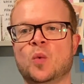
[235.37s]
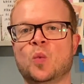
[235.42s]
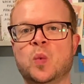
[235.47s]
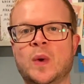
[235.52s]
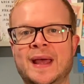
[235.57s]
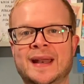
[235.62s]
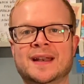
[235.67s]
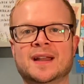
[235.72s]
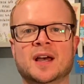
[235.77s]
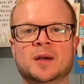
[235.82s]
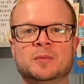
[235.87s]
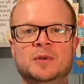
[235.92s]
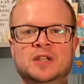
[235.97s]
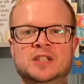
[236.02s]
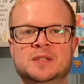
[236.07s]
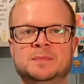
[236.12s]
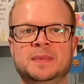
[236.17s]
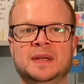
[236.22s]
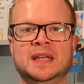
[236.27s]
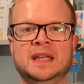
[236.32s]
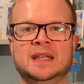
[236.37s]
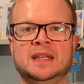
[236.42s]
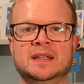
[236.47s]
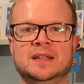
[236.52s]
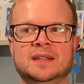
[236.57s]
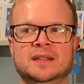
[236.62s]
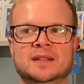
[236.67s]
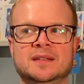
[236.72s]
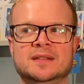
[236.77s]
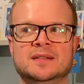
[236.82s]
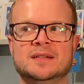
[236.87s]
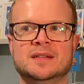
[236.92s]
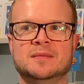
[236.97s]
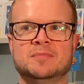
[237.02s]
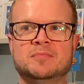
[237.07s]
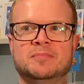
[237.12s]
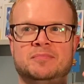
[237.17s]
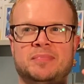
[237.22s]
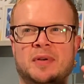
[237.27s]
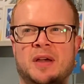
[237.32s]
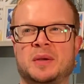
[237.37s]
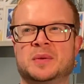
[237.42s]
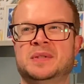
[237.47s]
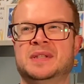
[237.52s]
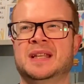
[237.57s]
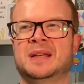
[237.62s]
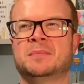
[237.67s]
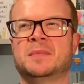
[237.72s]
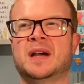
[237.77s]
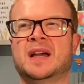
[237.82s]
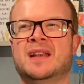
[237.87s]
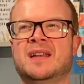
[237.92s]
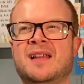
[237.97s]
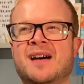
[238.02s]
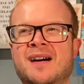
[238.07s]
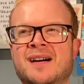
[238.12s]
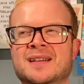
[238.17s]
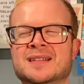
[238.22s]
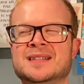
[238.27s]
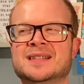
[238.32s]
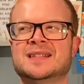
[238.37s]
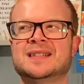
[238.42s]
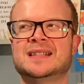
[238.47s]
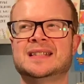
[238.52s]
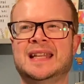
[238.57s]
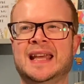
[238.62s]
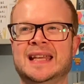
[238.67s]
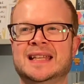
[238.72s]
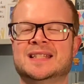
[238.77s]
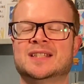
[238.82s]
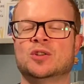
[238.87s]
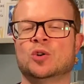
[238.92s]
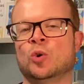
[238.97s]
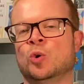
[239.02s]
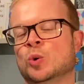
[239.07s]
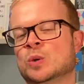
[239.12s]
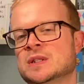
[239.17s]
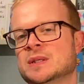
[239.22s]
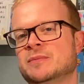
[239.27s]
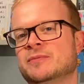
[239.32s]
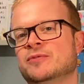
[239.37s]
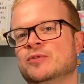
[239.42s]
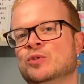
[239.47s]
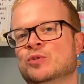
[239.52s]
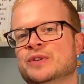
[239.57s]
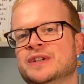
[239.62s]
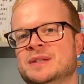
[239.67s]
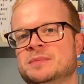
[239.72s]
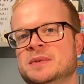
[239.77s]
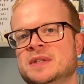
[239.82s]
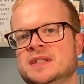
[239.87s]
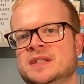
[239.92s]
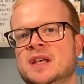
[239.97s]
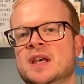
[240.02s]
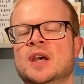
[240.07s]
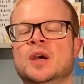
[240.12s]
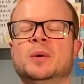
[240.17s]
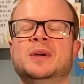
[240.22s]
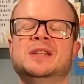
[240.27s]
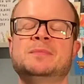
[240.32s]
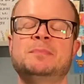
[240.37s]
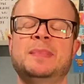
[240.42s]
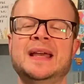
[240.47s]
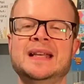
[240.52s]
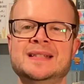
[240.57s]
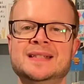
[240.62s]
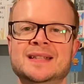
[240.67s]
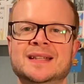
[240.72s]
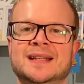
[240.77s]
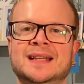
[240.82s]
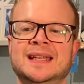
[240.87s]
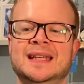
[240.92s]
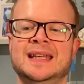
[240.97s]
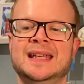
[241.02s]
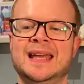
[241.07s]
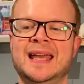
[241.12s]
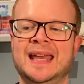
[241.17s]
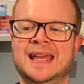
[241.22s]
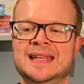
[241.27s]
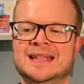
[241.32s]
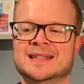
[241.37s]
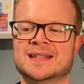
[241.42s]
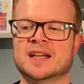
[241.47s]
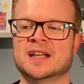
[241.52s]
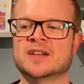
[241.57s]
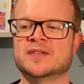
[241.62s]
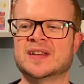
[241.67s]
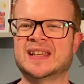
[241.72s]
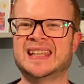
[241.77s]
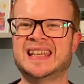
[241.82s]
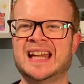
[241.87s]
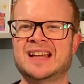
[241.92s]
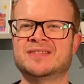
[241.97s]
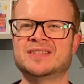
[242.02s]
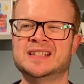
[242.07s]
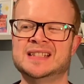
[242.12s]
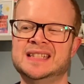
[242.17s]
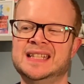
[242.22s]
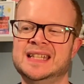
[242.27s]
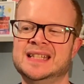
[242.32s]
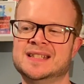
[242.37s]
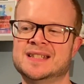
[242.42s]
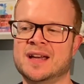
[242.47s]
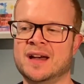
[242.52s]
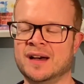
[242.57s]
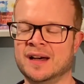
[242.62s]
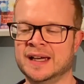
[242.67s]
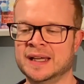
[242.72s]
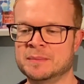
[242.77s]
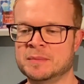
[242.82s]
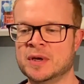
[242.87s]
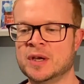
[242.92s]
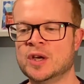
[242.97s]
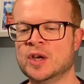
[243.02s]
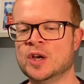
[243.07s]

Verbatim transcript: when I'm going to be posting my last dates to order before Christmas, which basically is kind of a guaranteed time